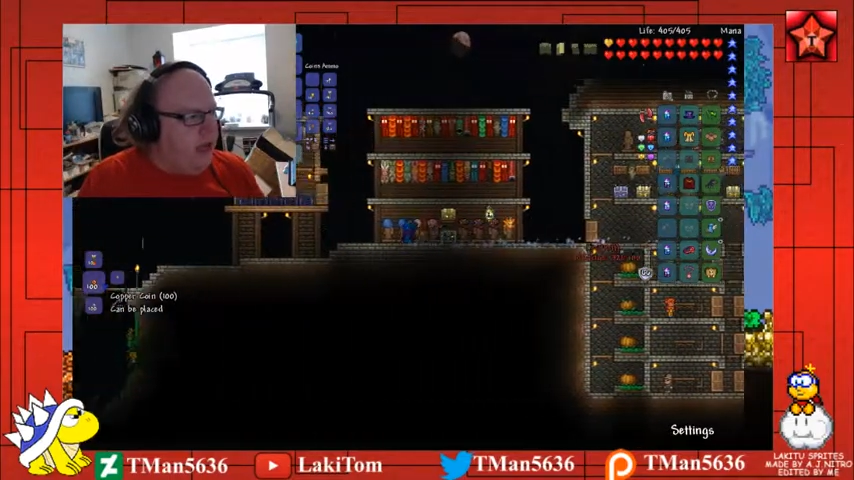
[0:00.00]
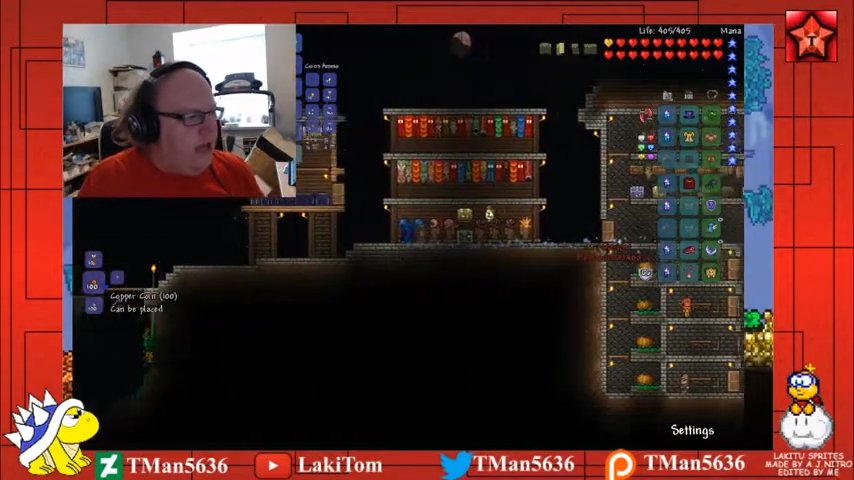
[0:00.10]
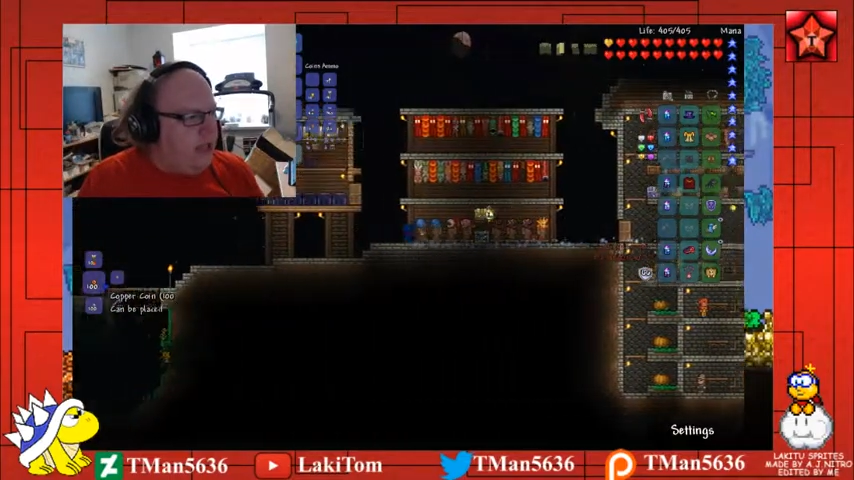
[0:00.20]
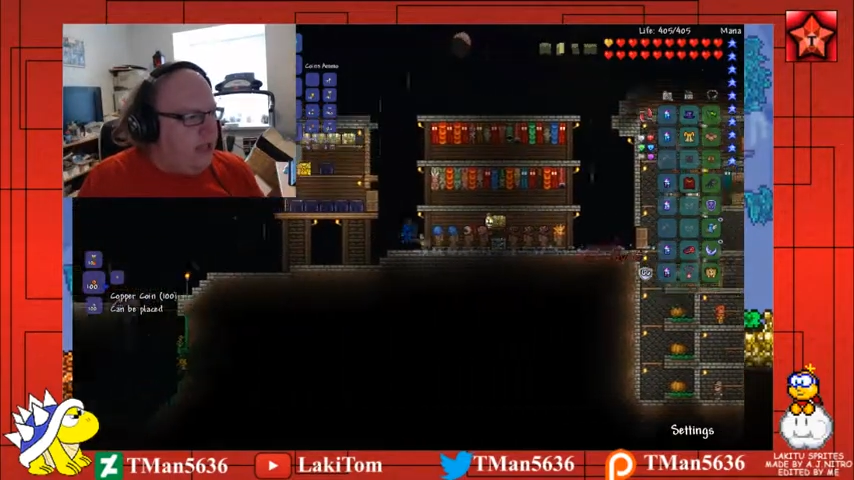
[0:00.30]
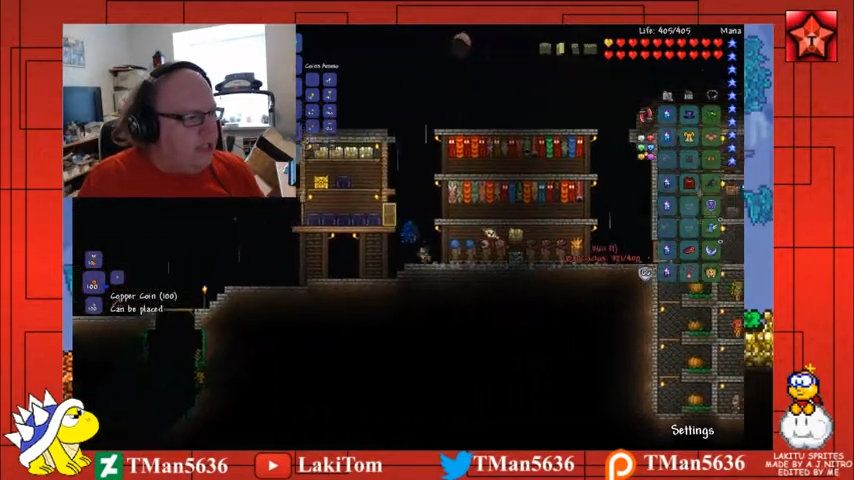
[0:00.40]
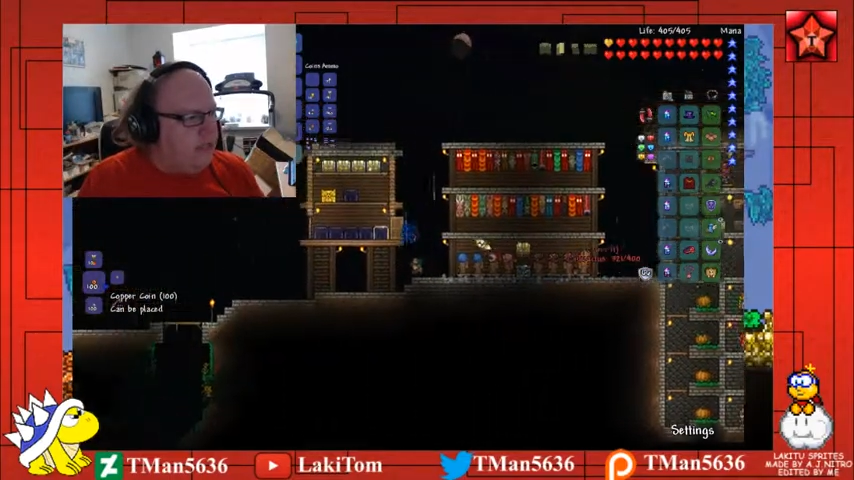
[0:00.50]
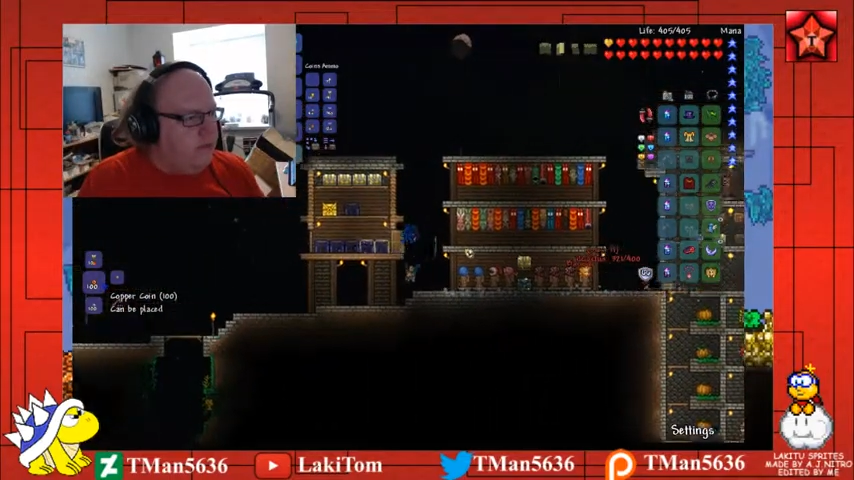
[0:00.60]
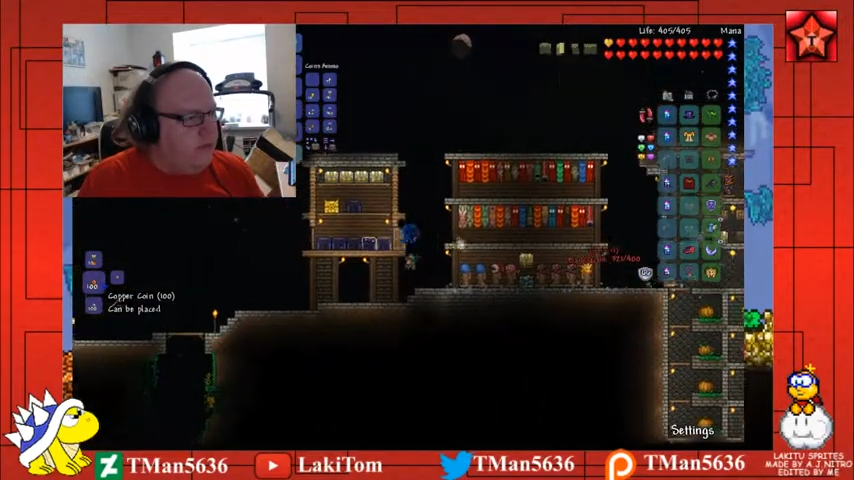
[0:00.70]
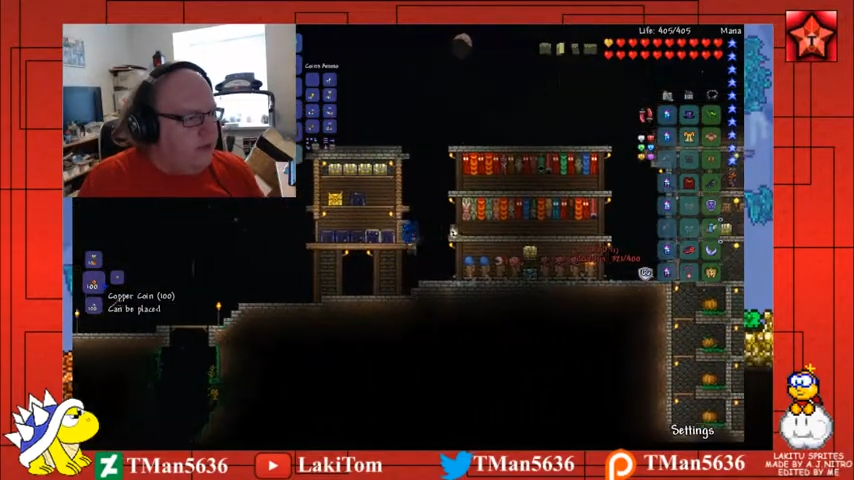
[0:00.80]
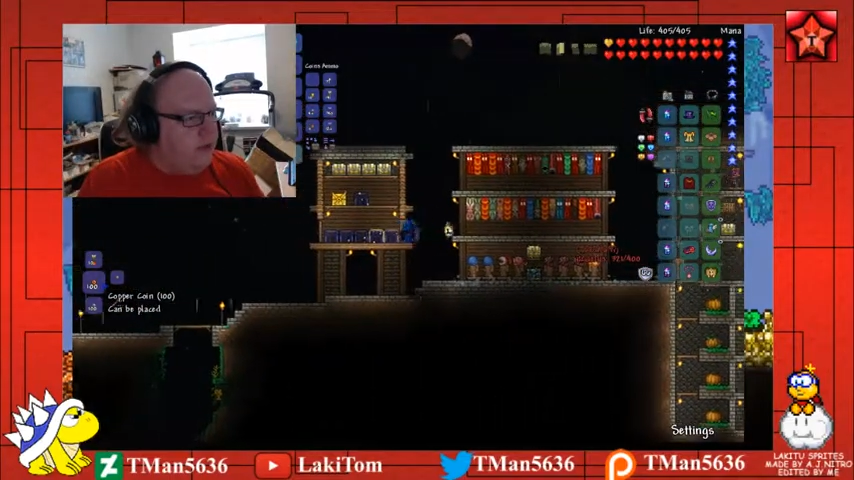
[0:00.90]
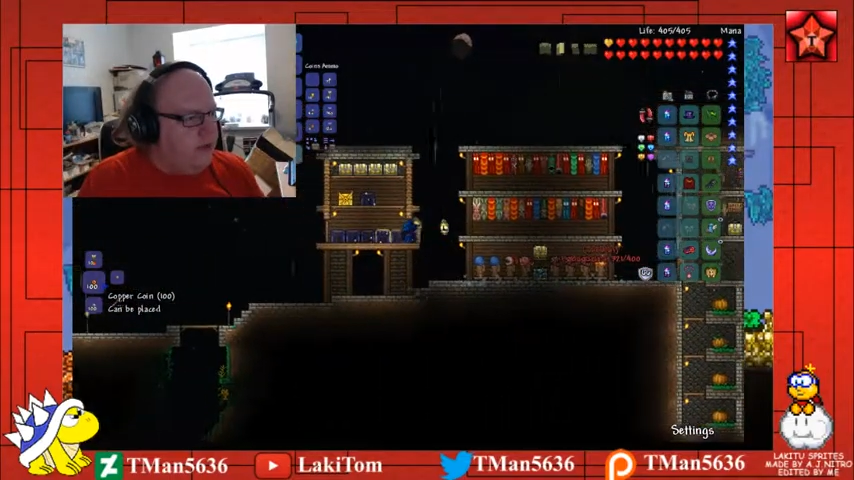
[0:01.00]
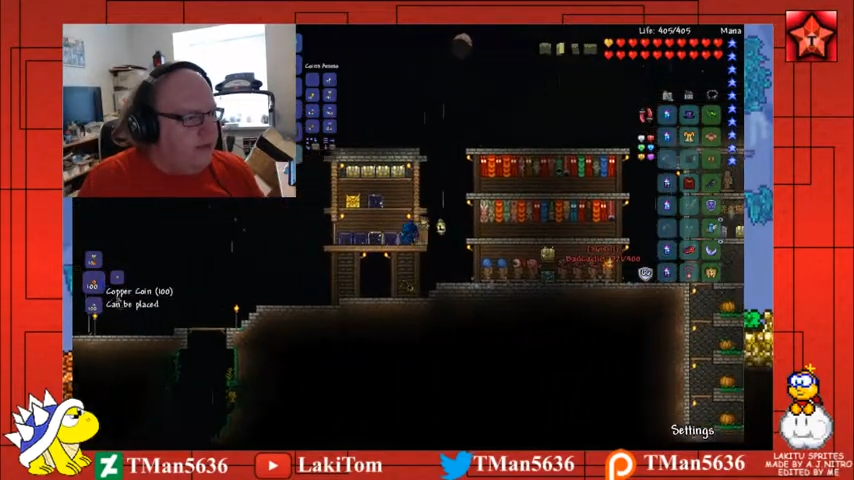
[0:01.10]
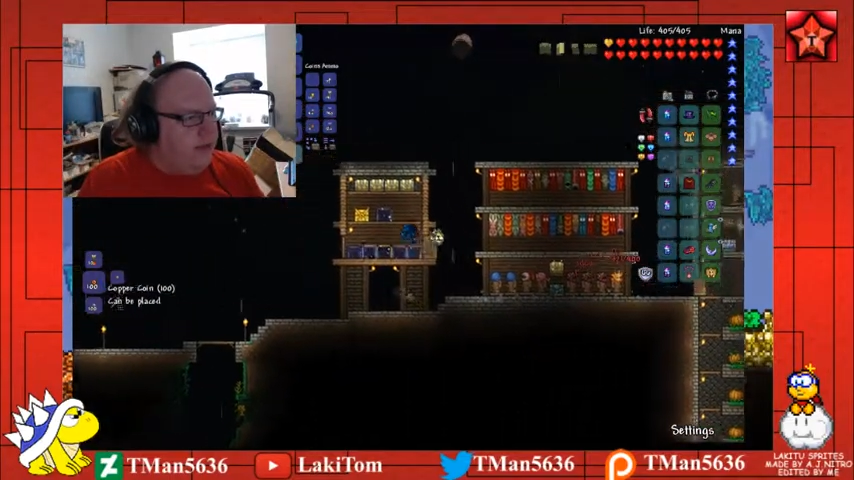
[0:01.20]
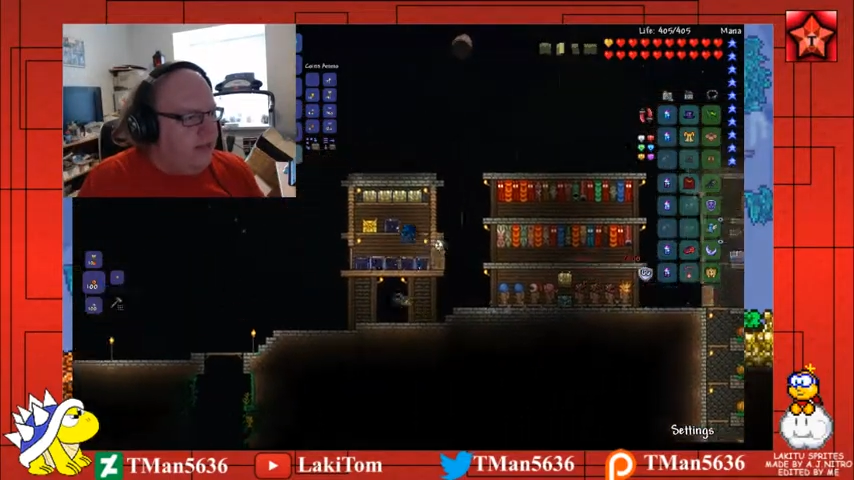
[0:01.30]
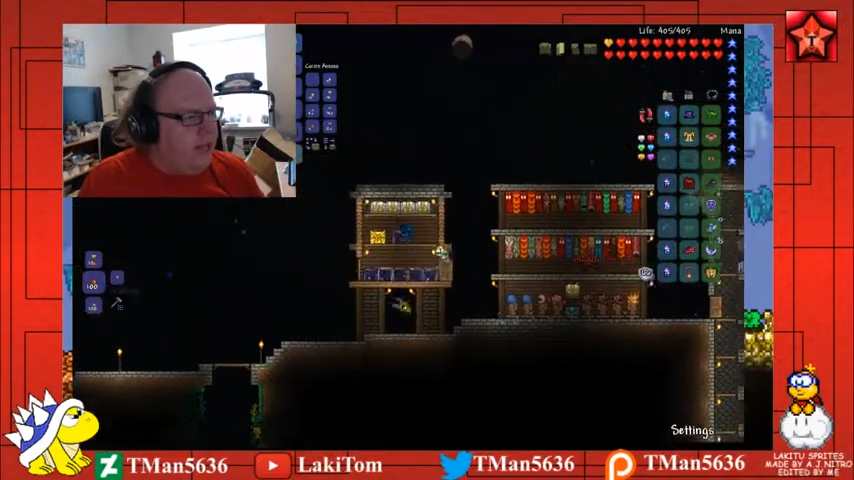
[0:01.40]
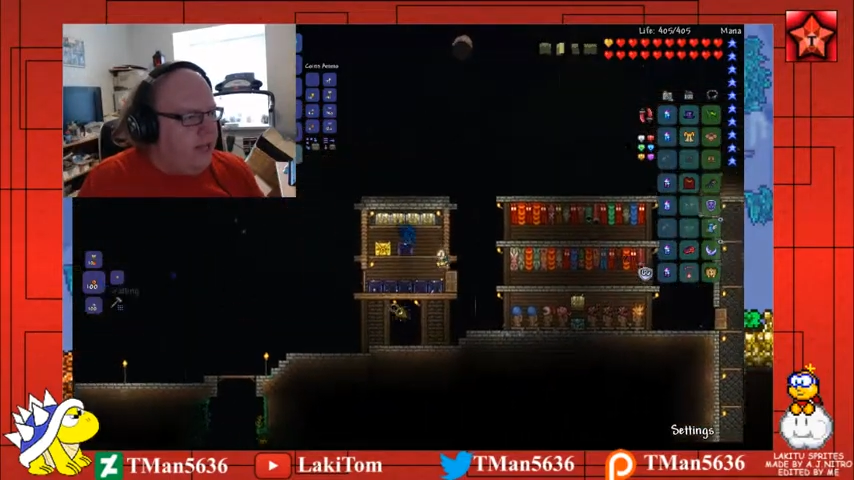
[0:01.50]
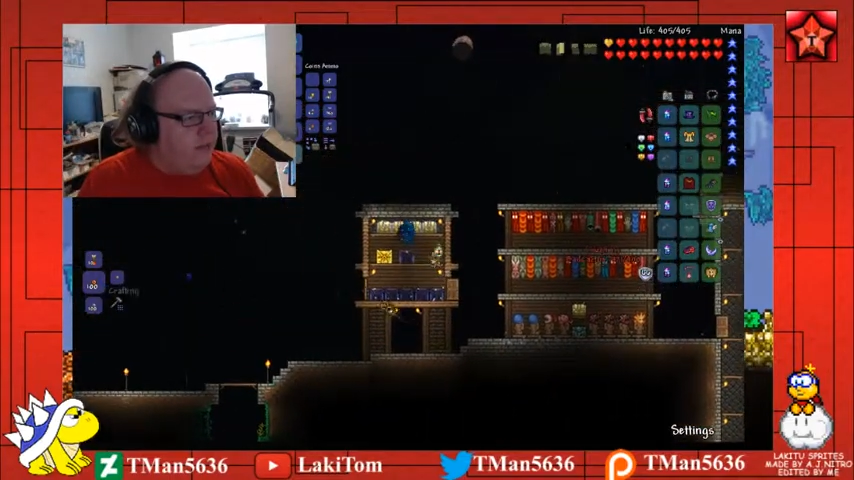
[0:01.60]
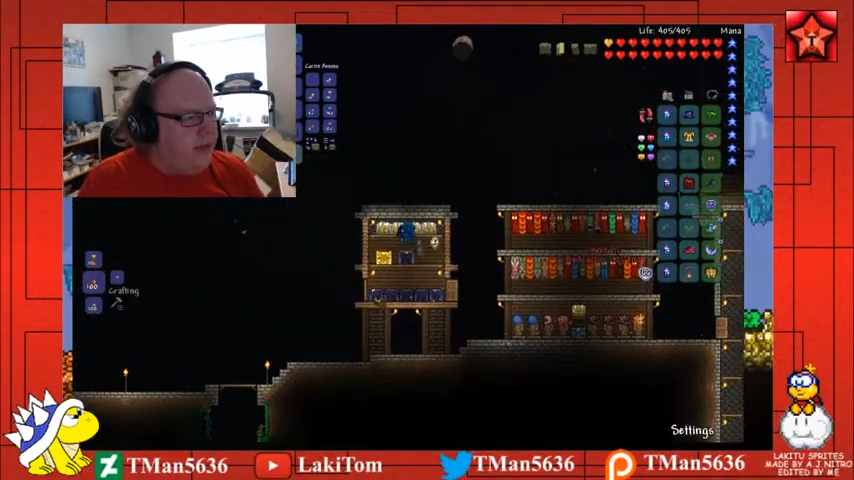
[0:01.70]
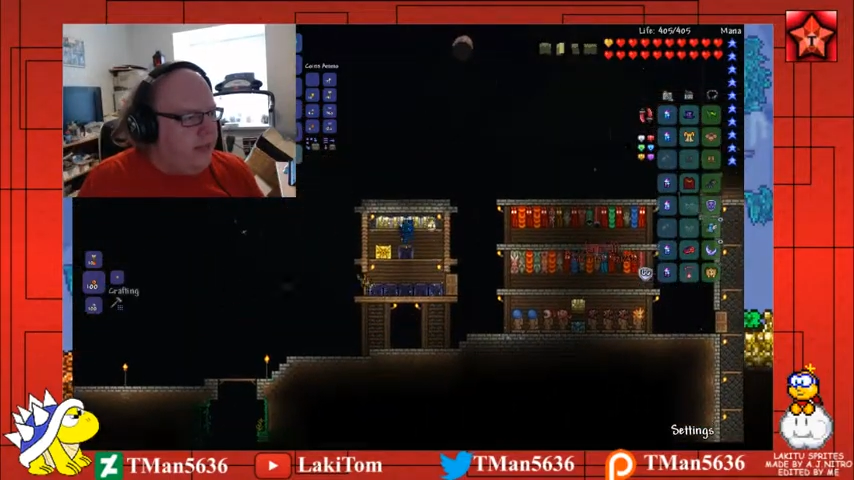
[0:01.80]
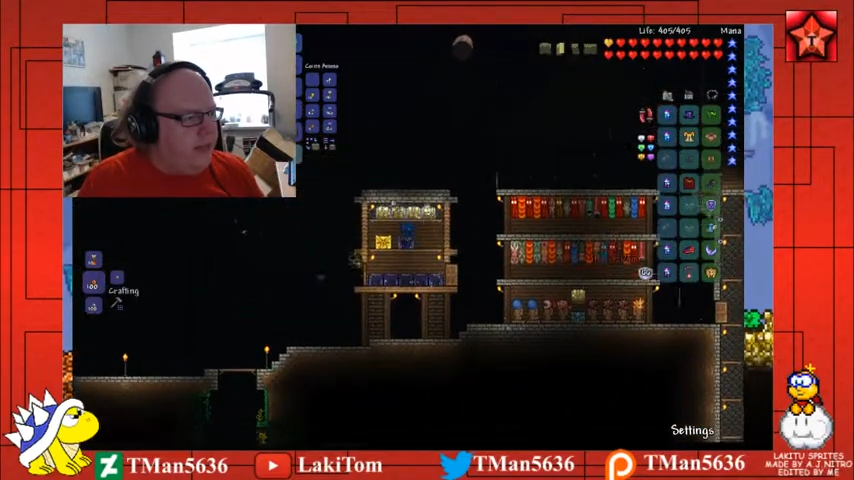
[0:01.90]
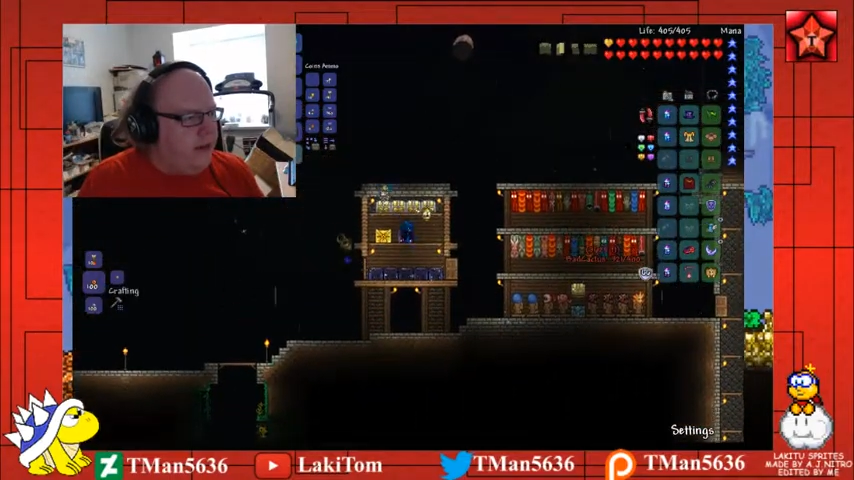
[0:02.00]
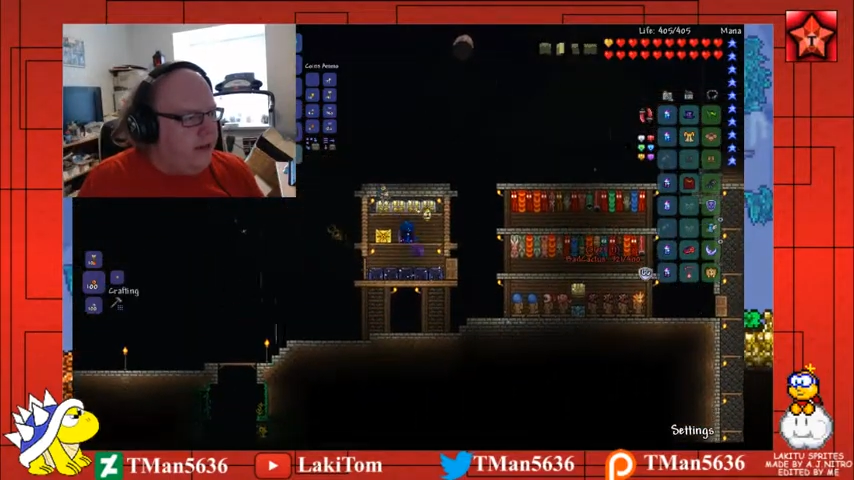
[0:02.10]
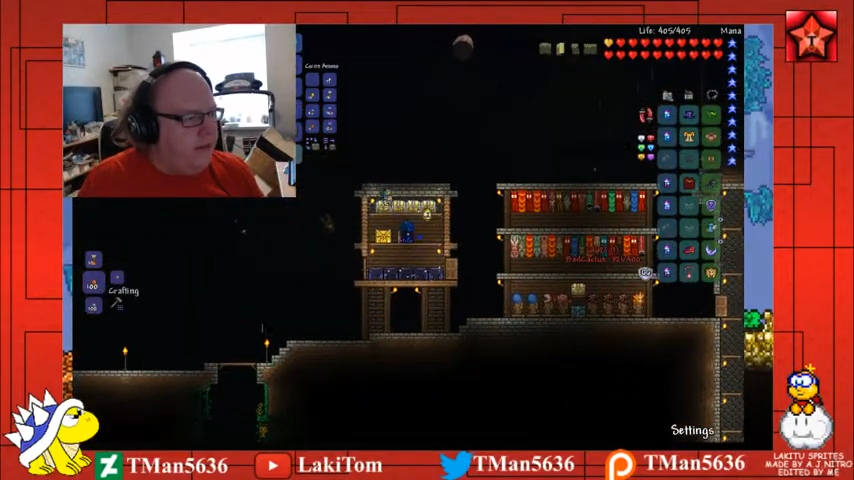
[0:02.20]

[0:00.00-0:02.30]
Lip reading: and get some more so I can make a helmet again.